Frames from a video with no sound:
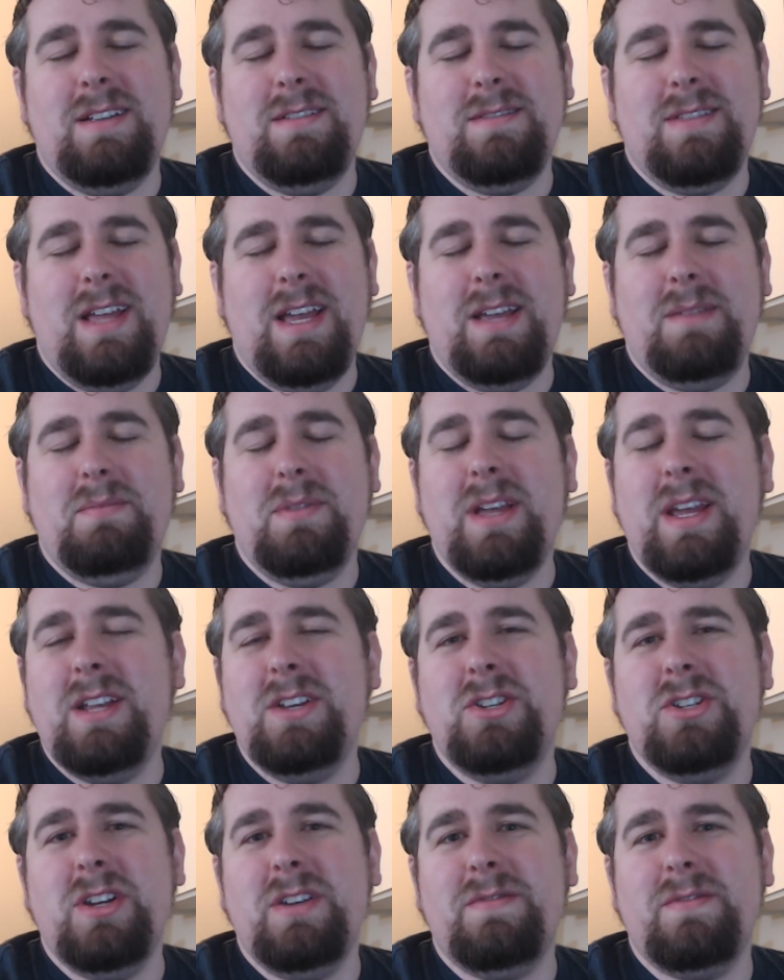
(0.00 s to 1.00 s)
like plane
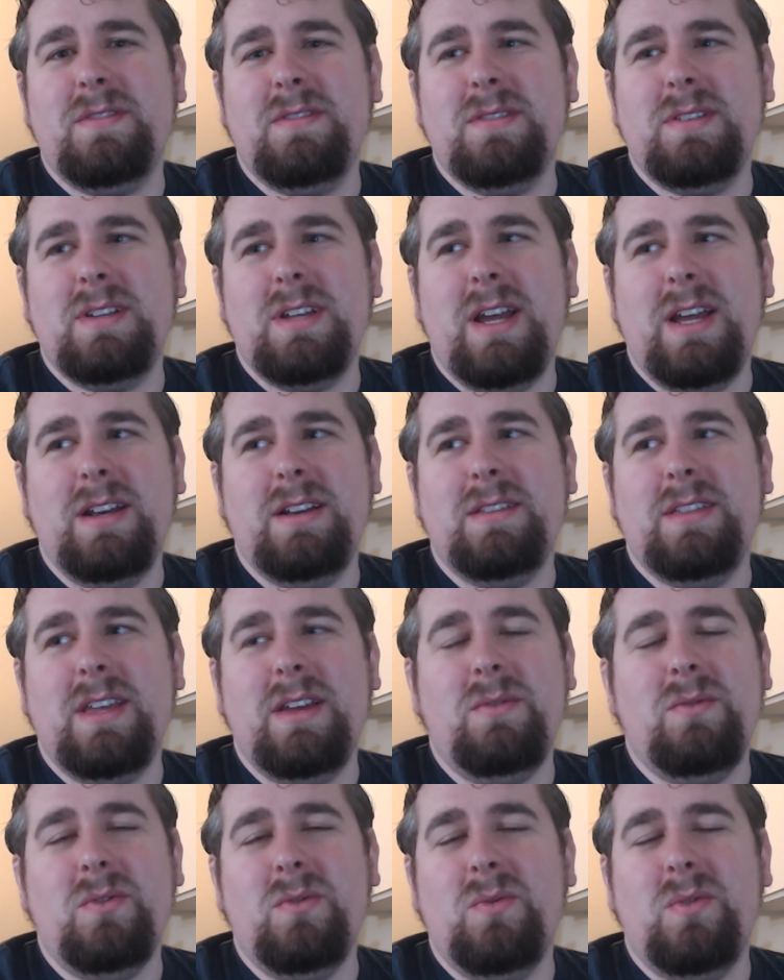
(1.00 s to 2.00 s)
shift kind of thing
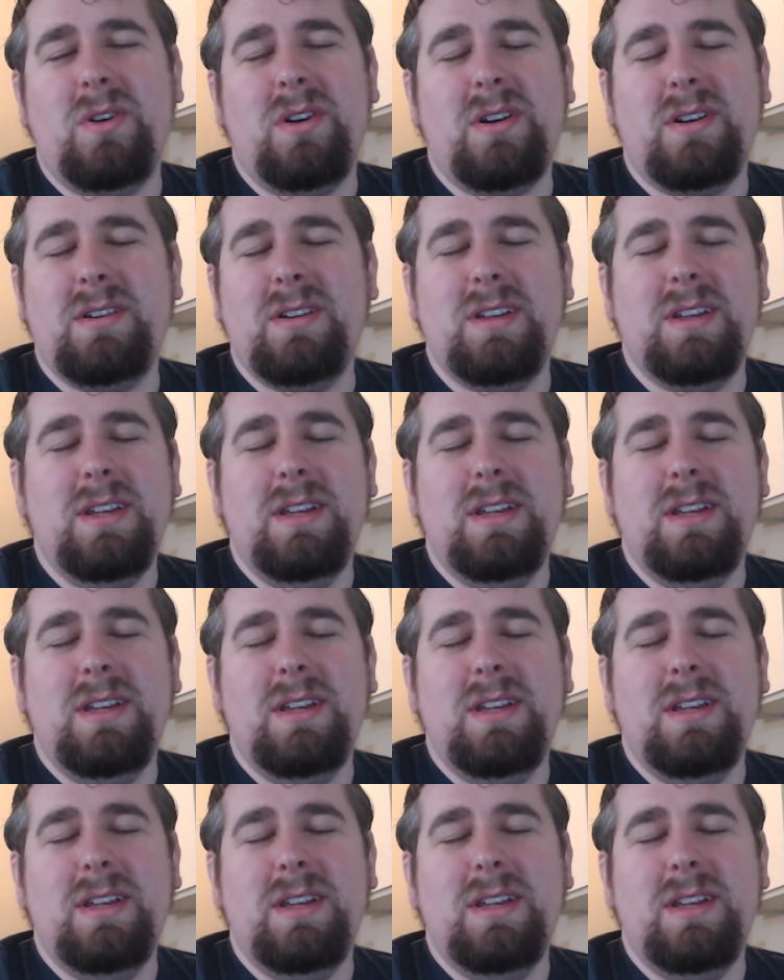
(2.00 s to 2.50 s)
will work.